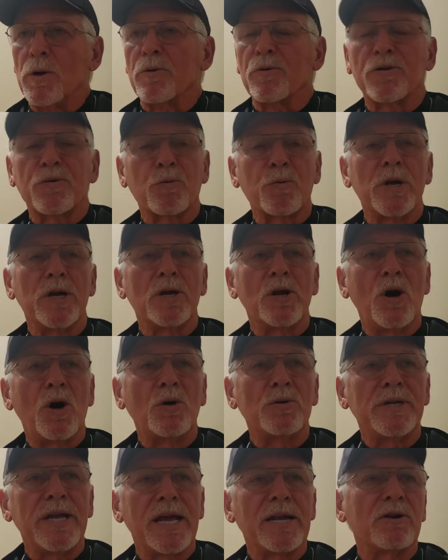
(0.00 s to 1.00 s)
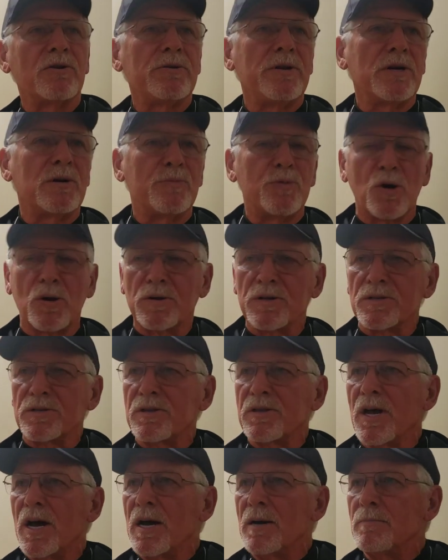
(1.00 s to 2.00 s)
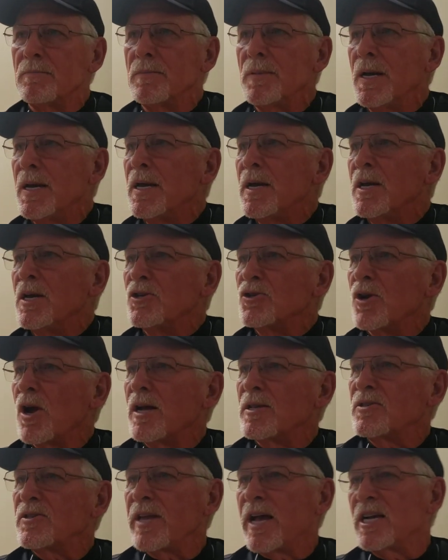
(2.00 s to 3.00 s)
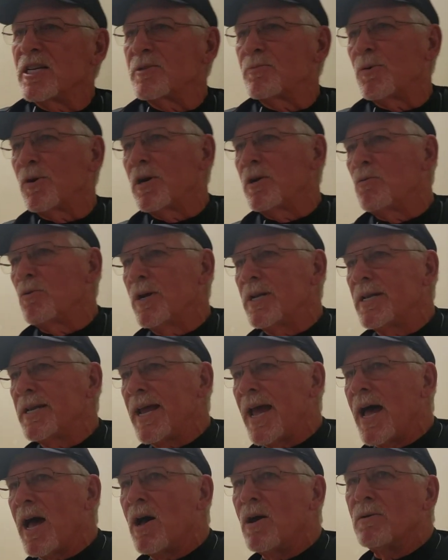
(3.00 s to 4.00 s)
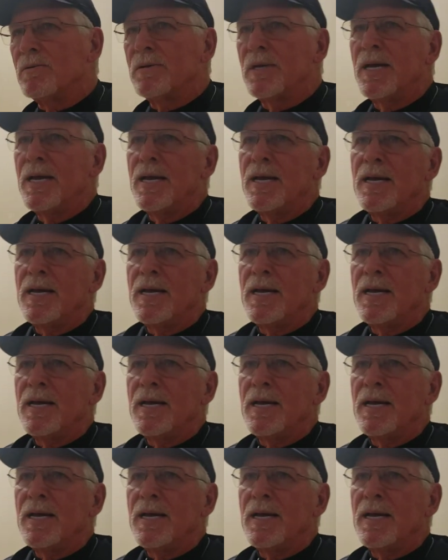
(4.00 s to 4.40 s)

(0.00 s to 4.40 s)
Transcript: We were three and zero. Oh. Dan O'Neil broke his thumb. Sean Salisbury went down.